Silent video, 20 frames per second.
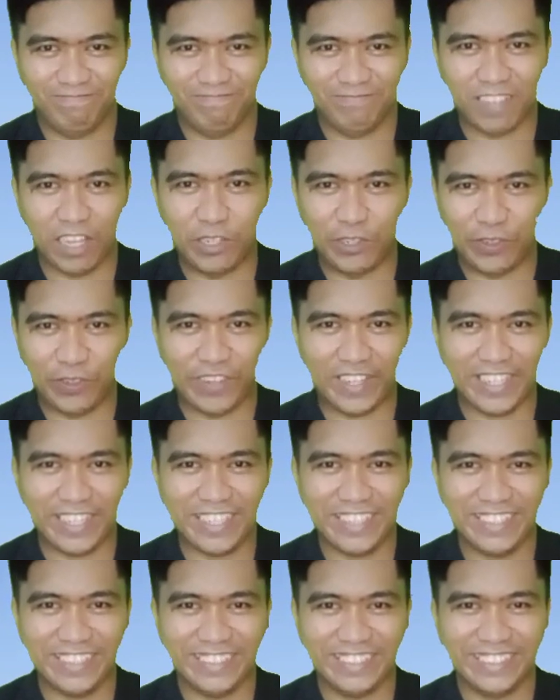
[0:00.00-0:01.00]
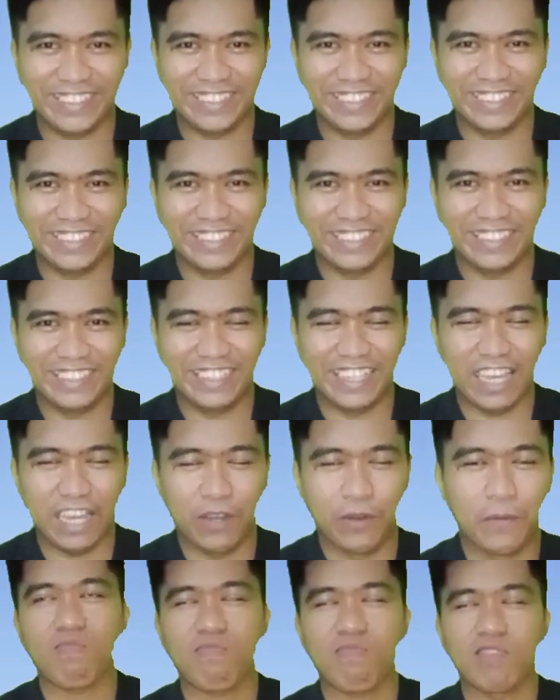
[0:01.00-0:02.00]
Are you ready? Now,
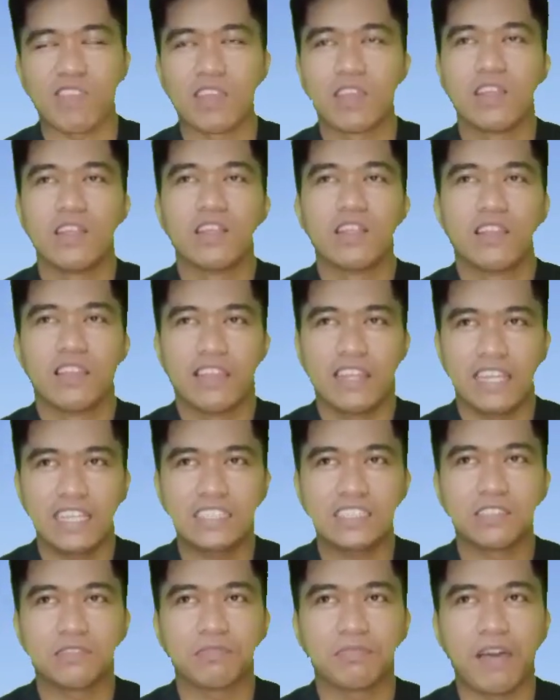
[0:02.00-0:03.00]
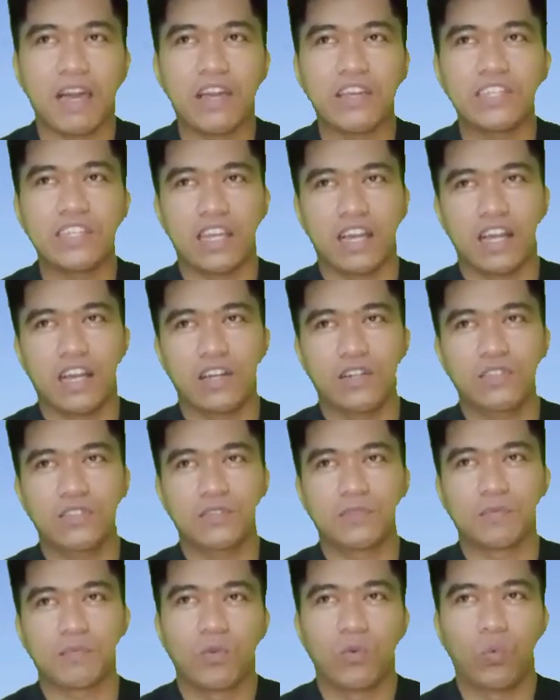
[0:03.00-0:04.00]
let's find out
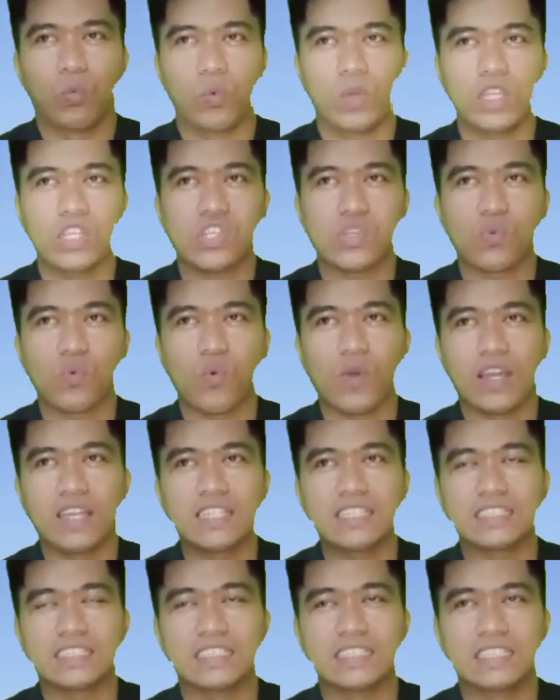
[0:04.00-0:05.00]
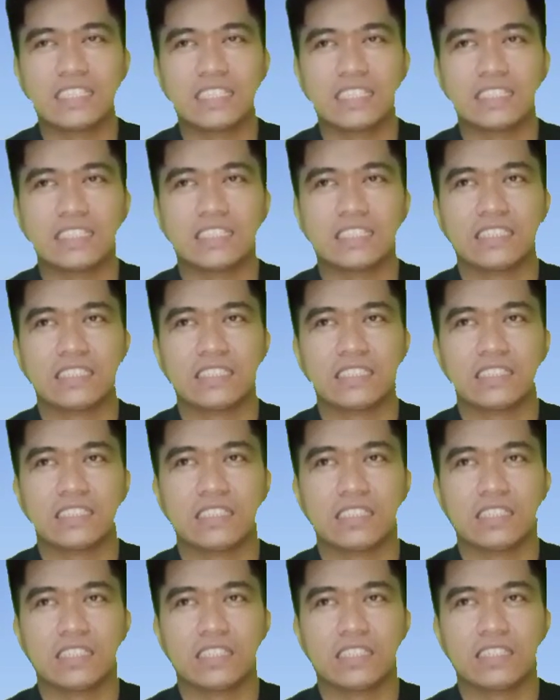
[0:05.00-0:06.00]
which one is this
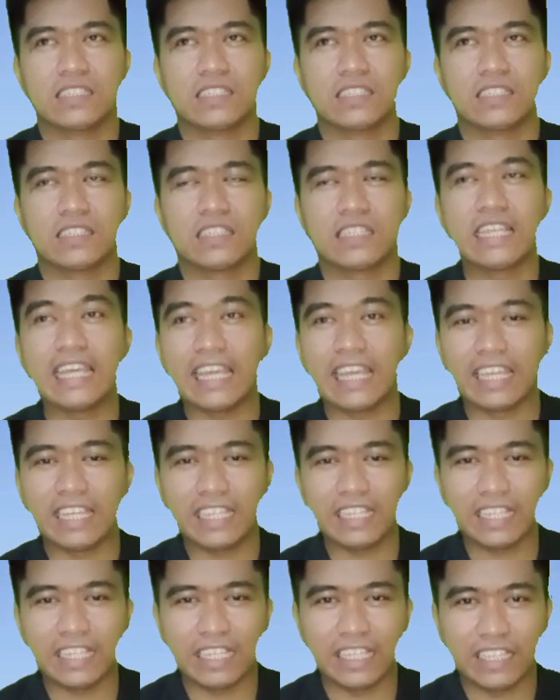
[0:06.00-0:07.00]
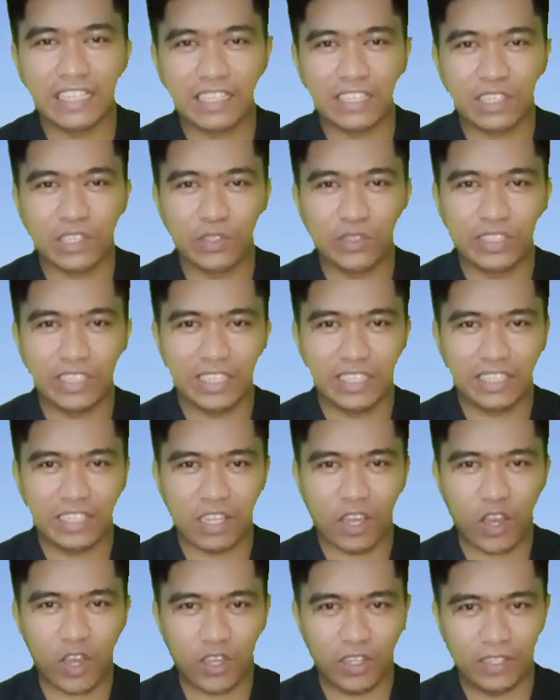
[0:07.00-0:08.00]
thing included
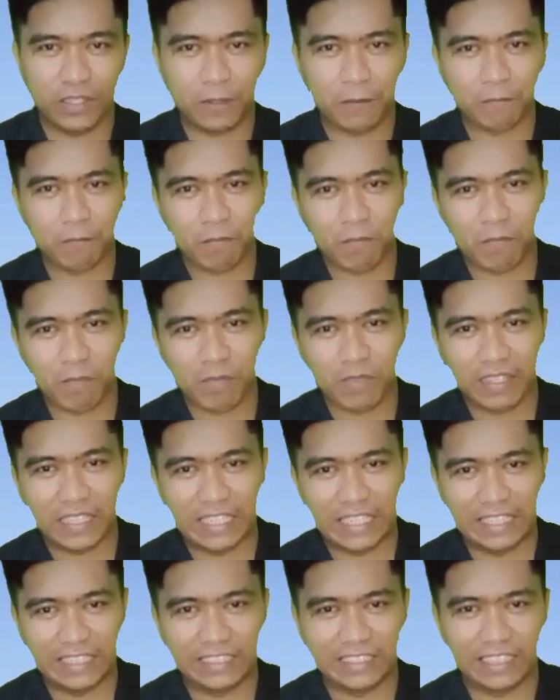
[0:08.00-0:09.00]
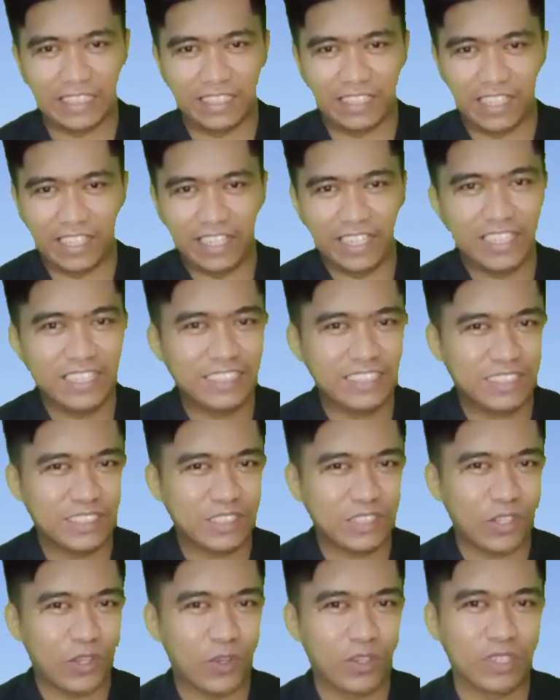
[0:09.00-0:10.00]
on. Is it the needs
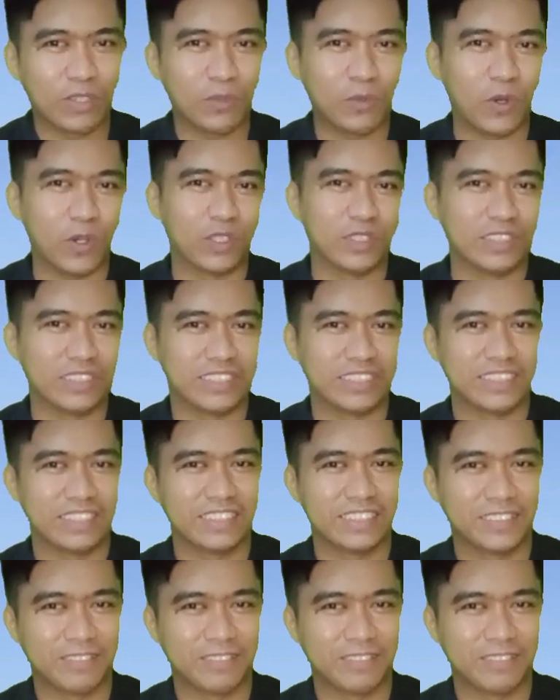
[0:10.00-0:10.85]
or the wants?